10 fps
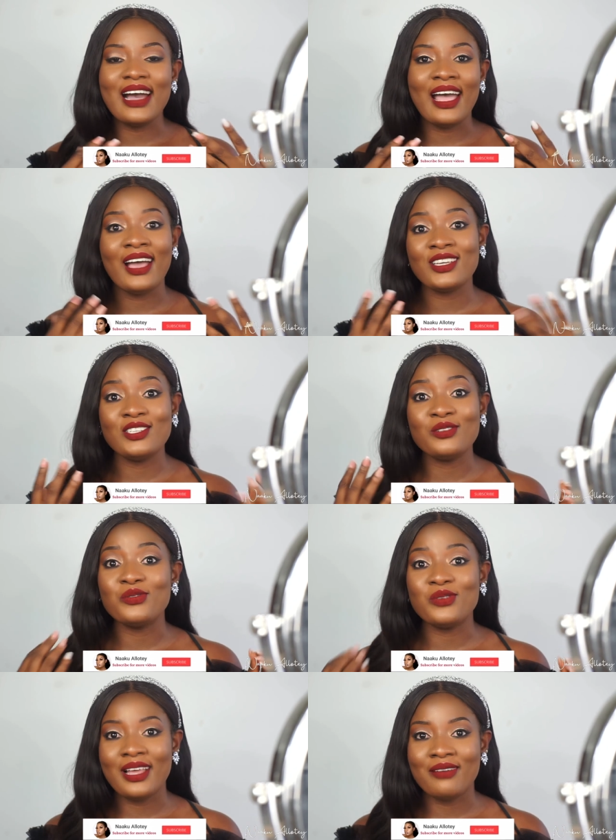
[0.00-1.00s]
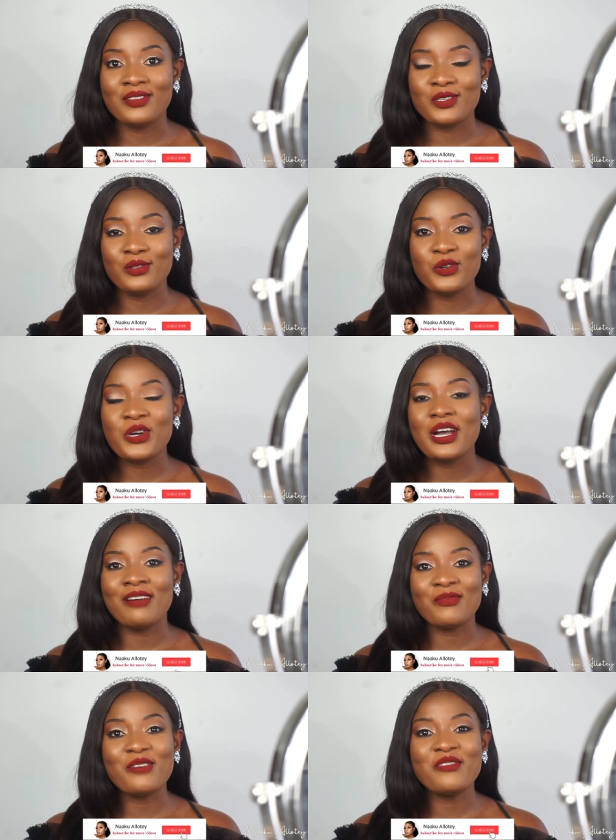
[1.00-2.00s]
I actually do love this look.
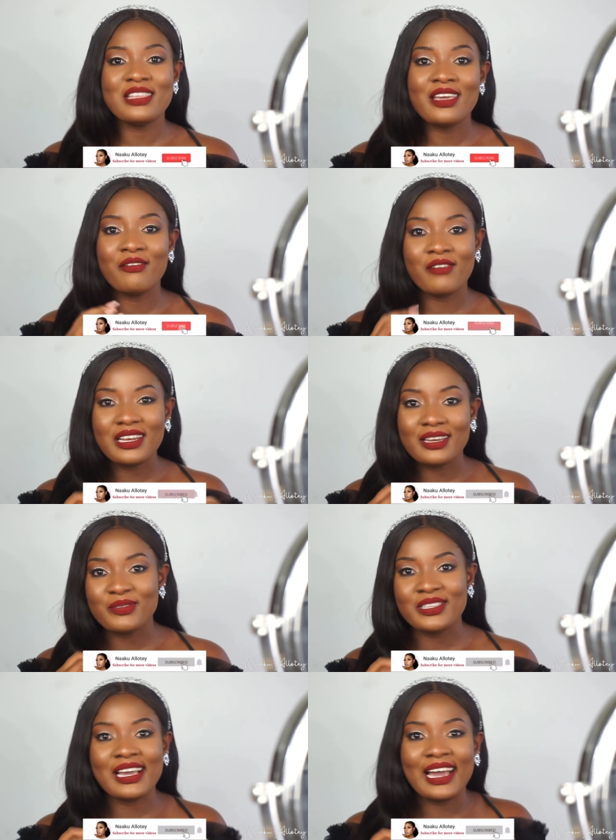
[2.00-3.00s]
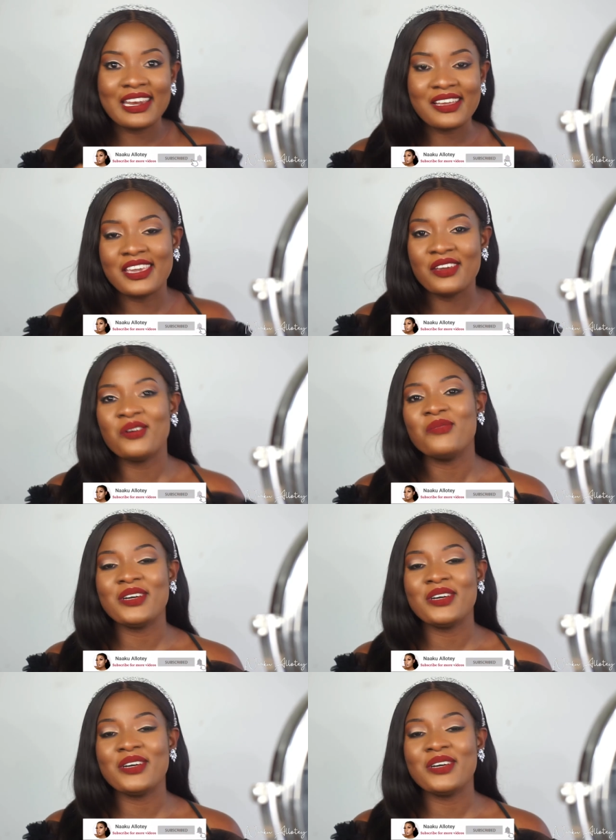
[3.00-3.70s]
I'm not really a red lipstick kind of girl,